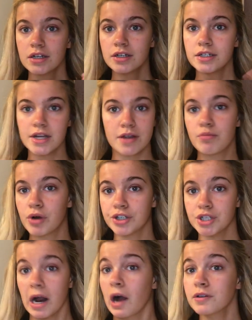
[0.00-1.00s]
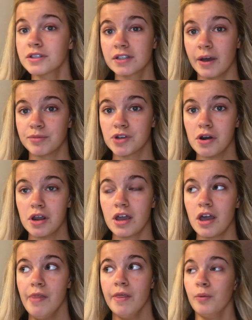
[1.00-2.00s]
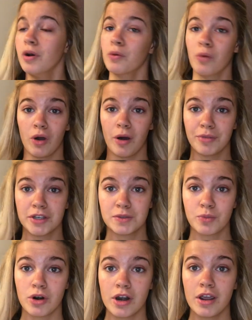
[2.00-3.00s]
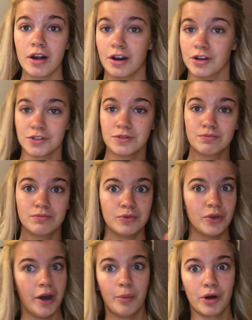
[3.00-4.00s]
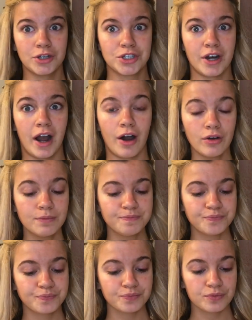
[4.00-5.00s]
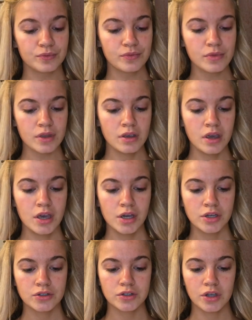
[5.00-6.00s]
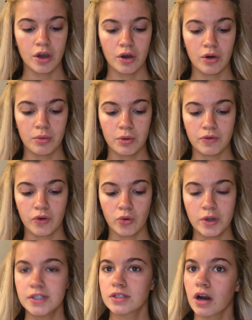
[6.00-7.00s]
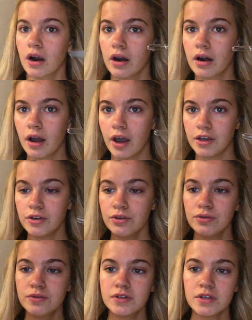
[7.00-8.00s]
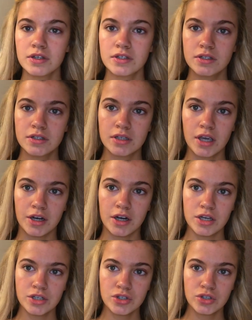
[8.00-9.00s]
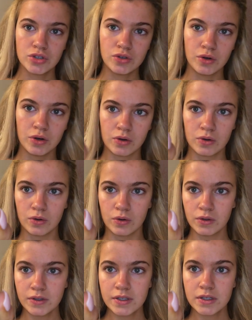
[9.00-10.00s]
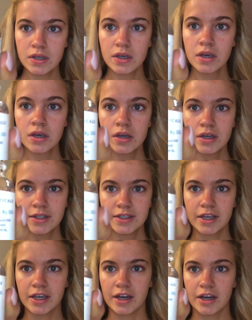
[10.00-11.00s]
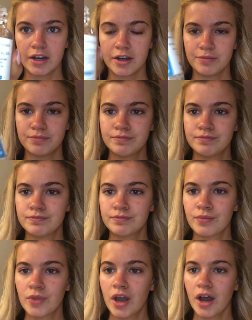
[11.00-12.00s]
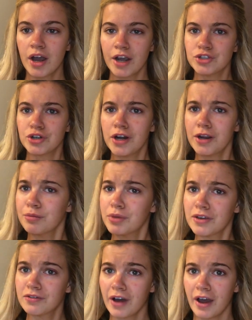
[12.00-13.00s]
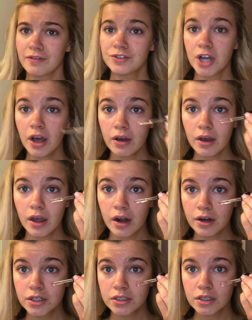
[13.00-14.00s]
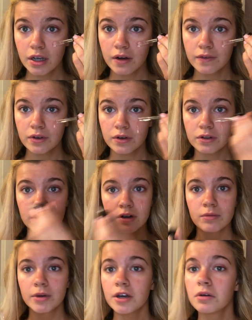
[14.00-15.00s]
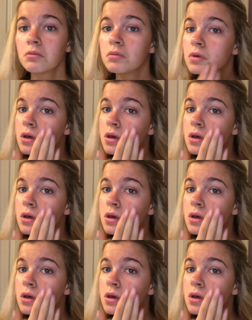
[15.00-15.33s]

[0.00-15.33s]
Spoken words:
didn't brush it out, slept on it, and then when I woke up this morning, I just kind of brushed it out. So before we start, I use Skin Cuticles. It's like a hydrating B5 gel, and I just kind of do a little bit